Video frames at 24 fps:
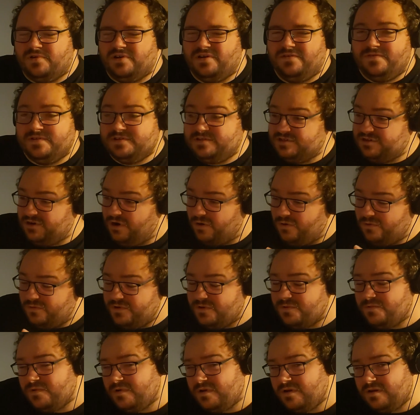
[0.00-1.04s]
But if it's an
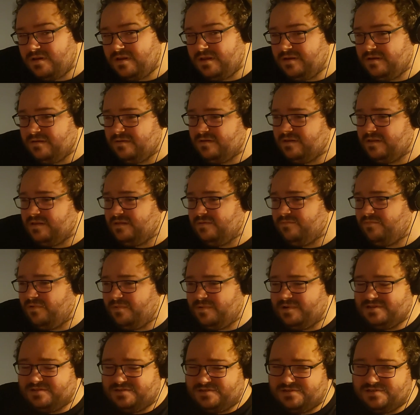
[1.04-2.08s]
older one, then it
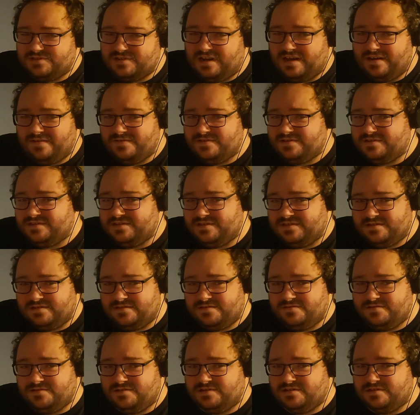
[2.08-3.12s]
probably doesn't have a
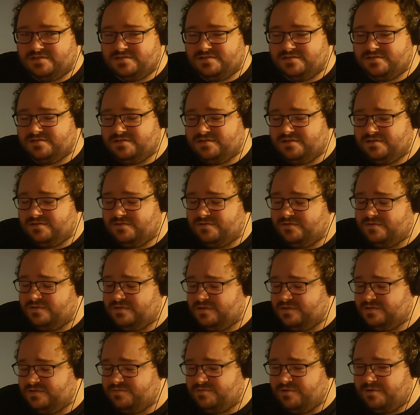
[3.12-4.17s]
season, does it? So
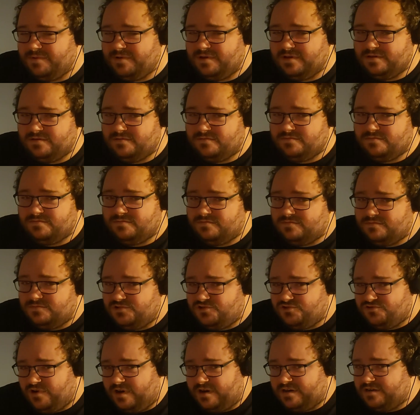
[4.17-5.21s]
it's probably
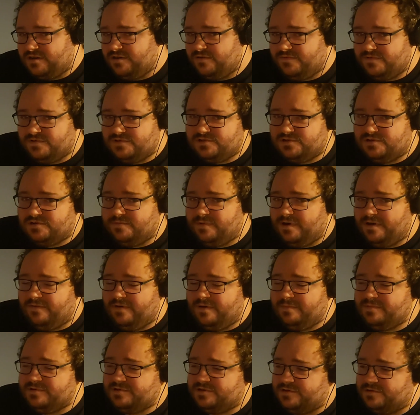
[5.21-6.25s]
dragged over a certain
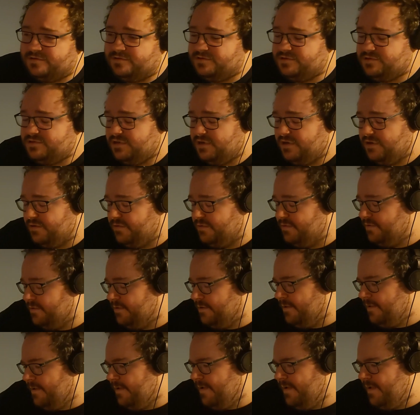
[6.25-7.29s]
amount of episodes. So
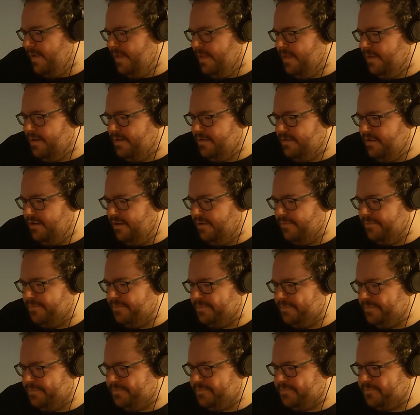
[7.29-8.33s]
I
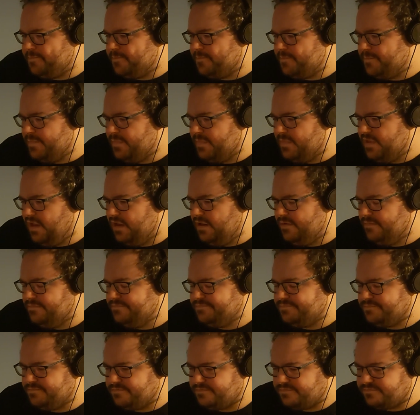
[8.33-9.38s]
don't
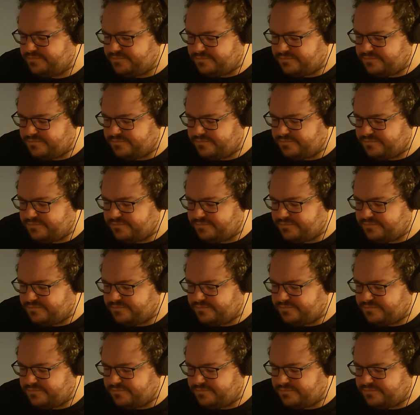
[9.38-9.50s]
know.